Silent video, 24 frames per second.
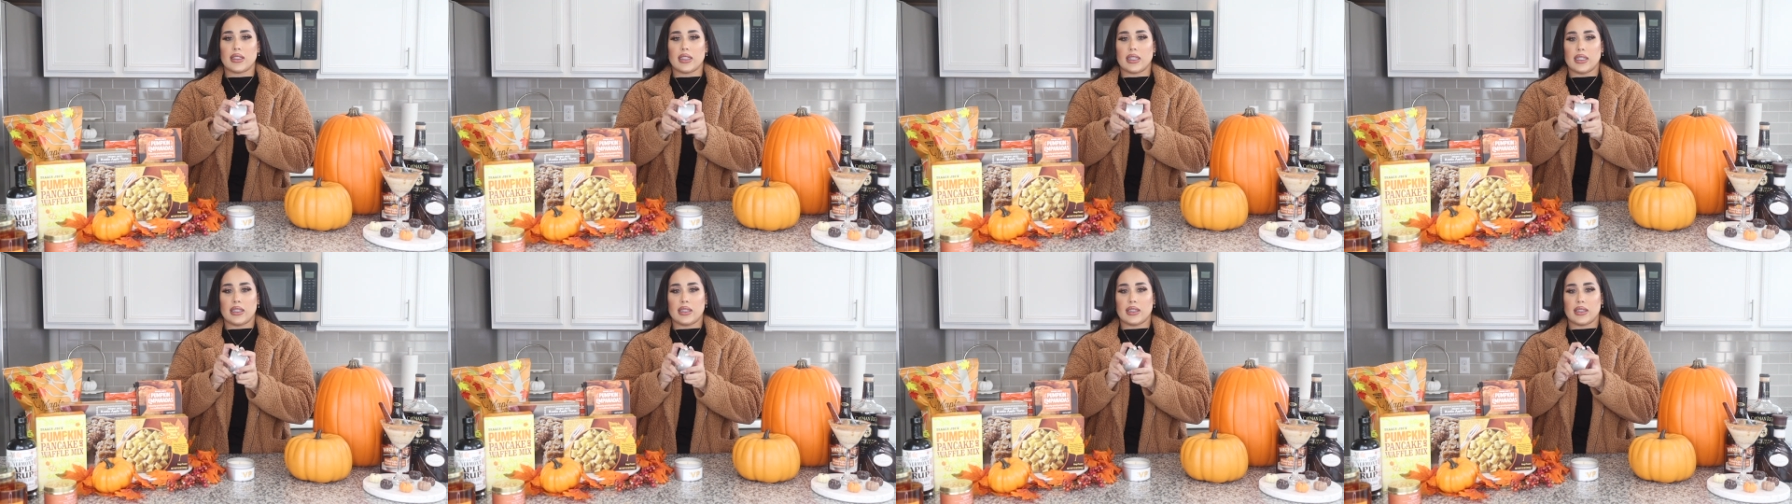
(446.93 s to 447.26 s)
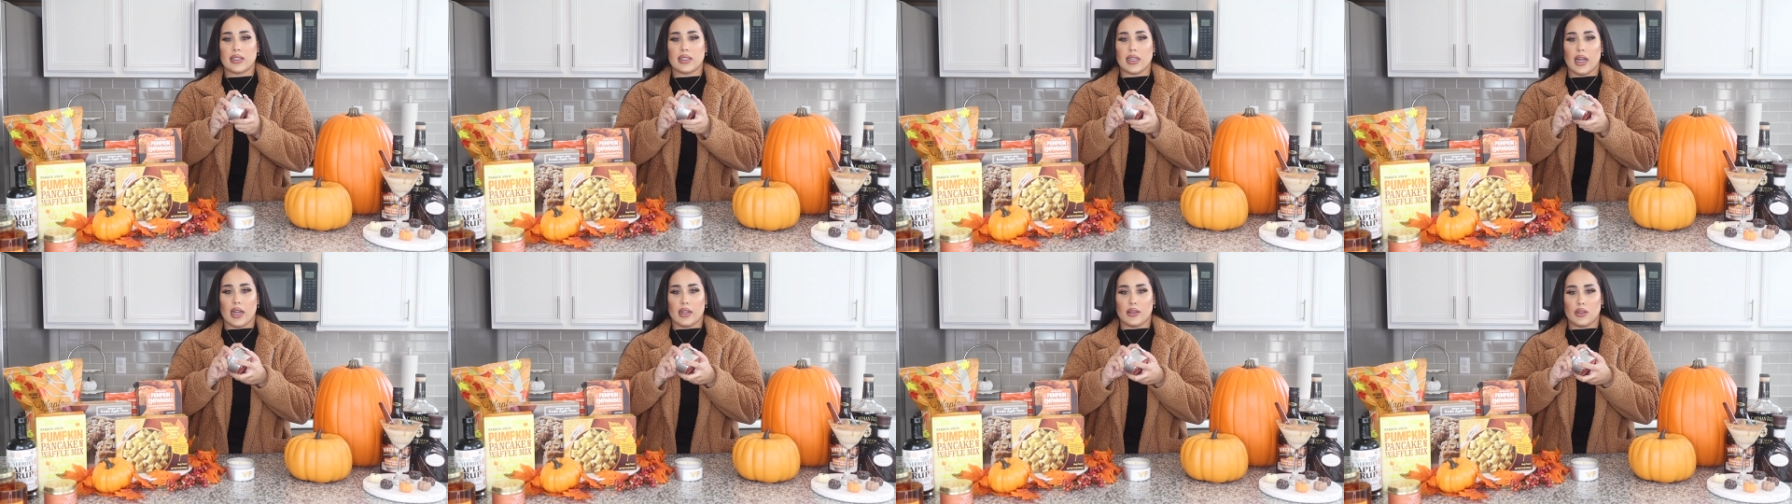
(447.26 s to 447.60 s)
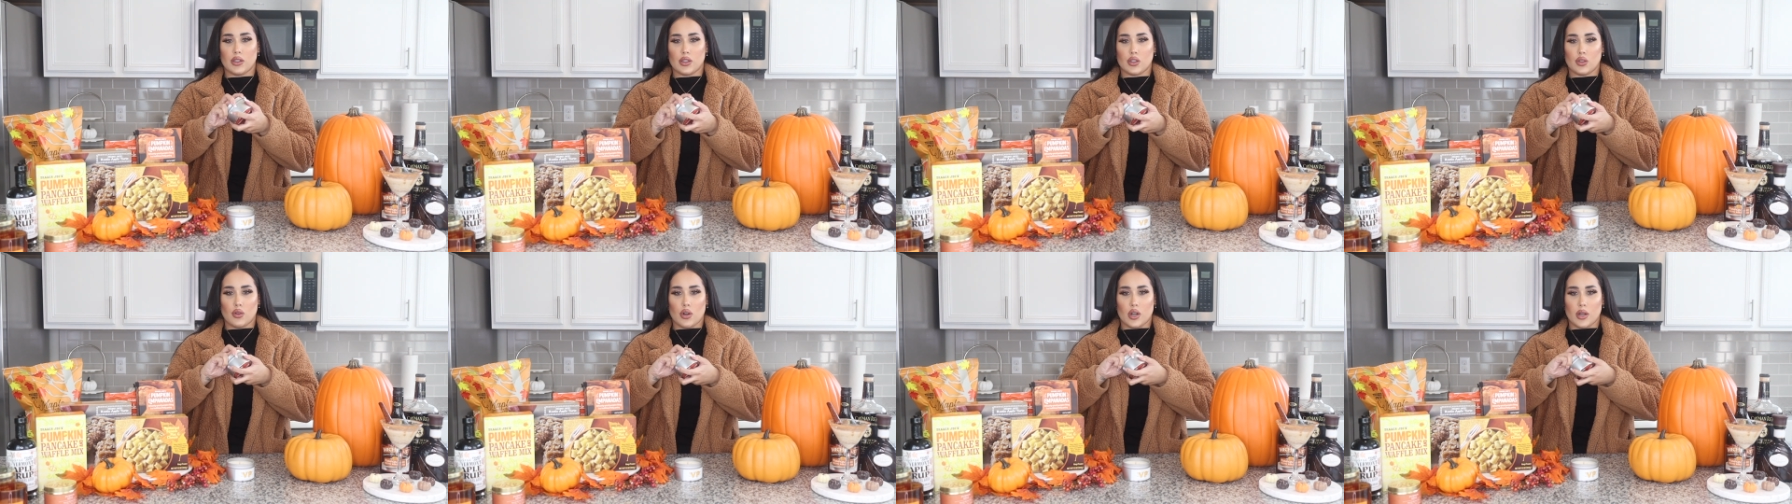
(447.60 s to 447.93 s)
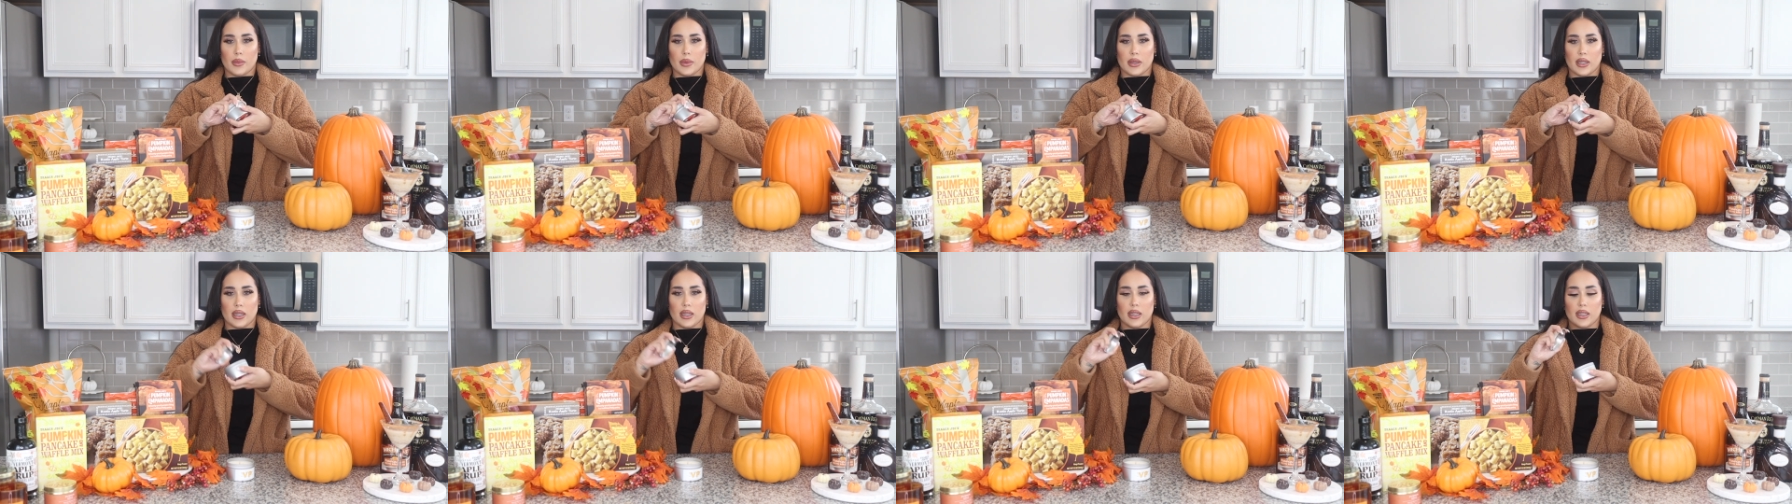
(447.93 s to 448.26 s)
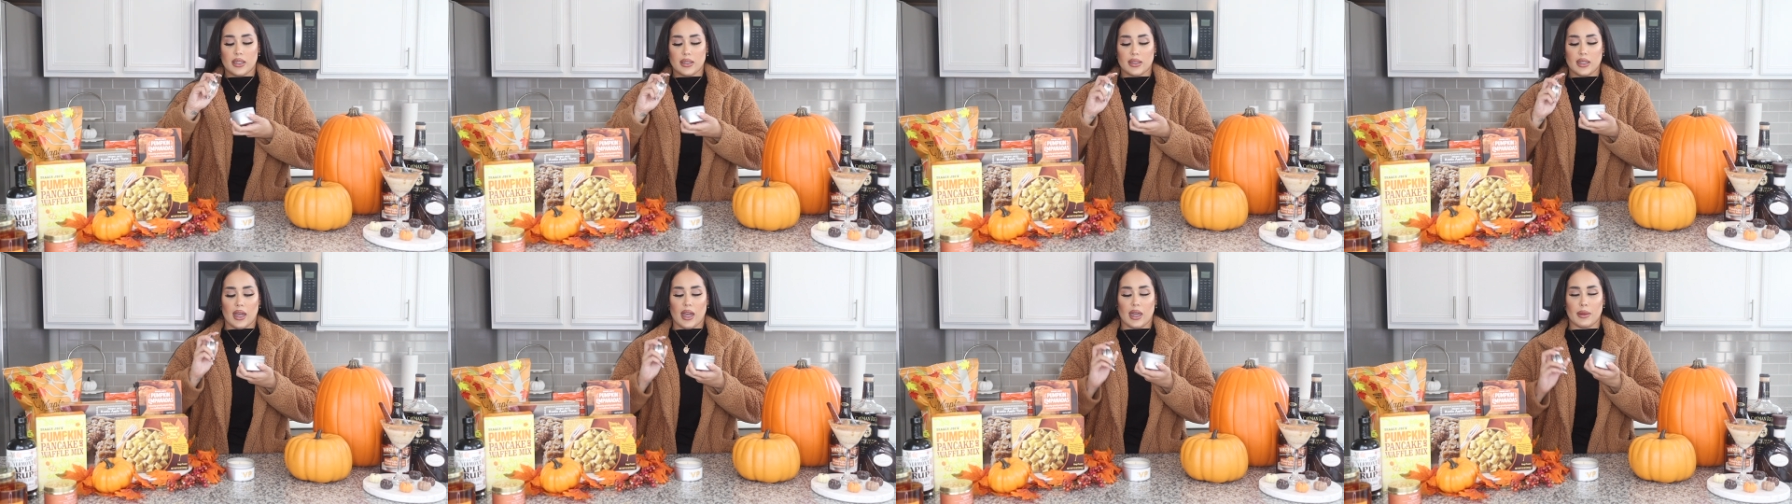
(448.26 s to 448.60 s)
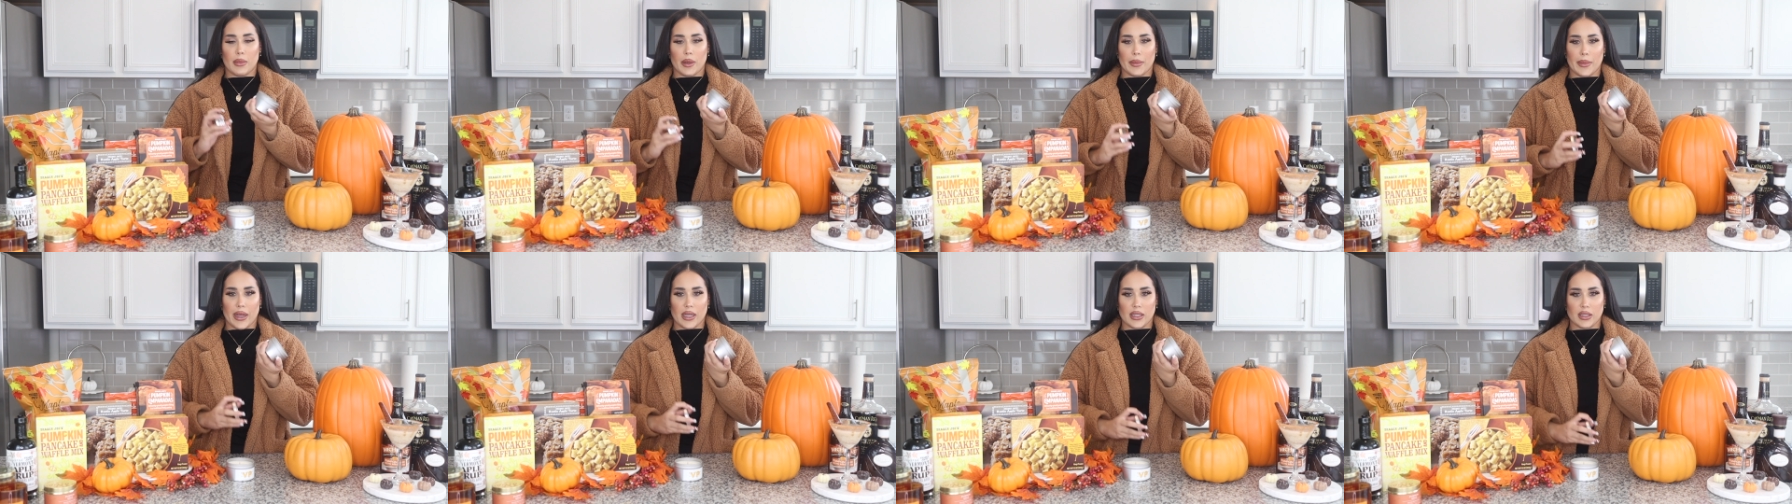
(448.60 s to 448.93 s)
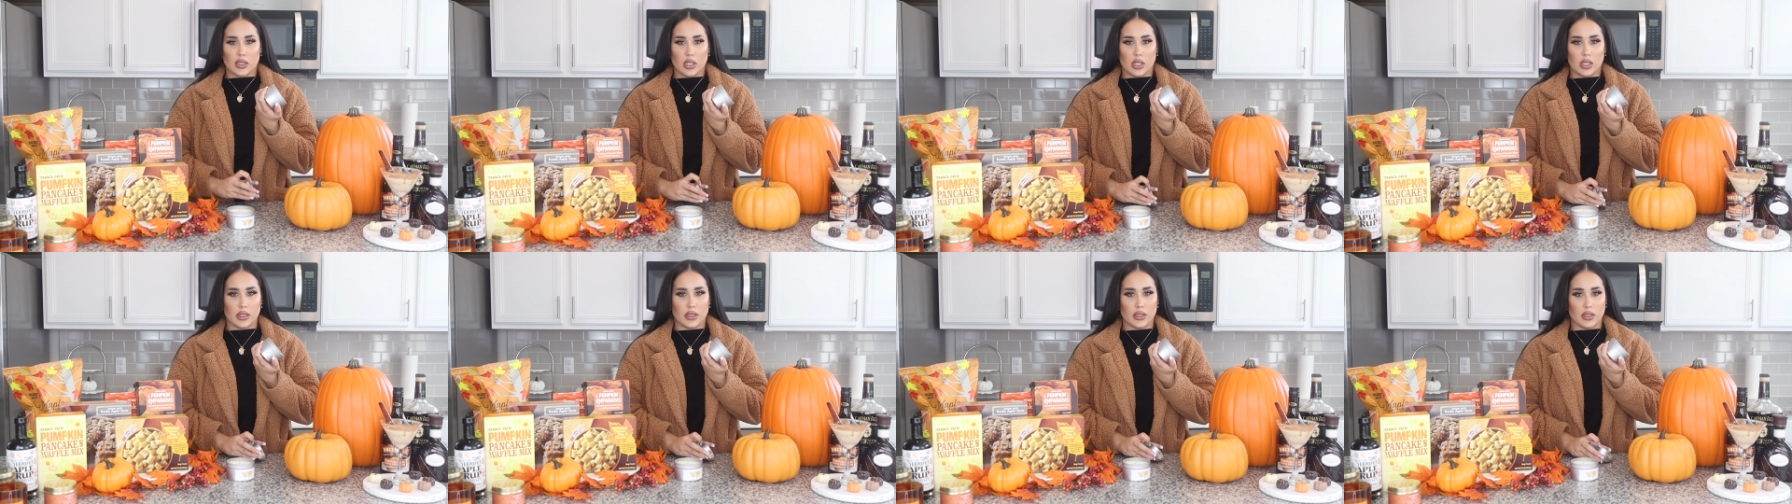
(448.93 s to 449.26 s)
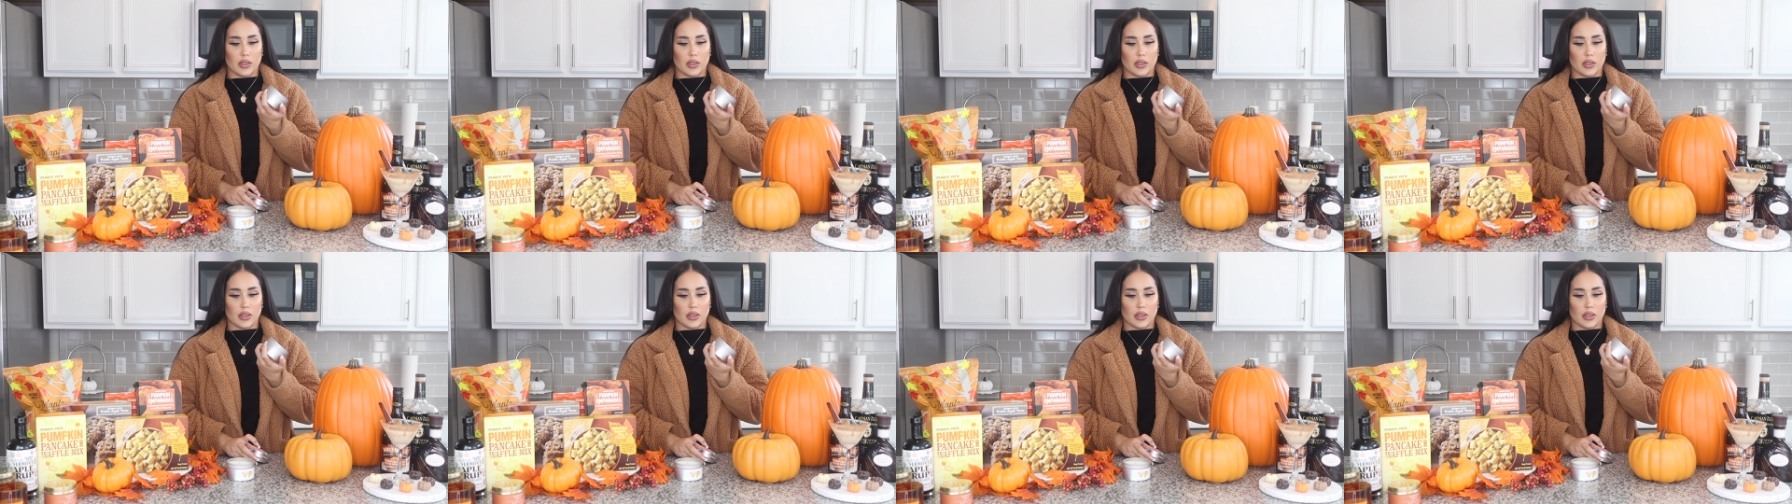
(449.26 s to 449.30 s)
inside the store because I had my mask on.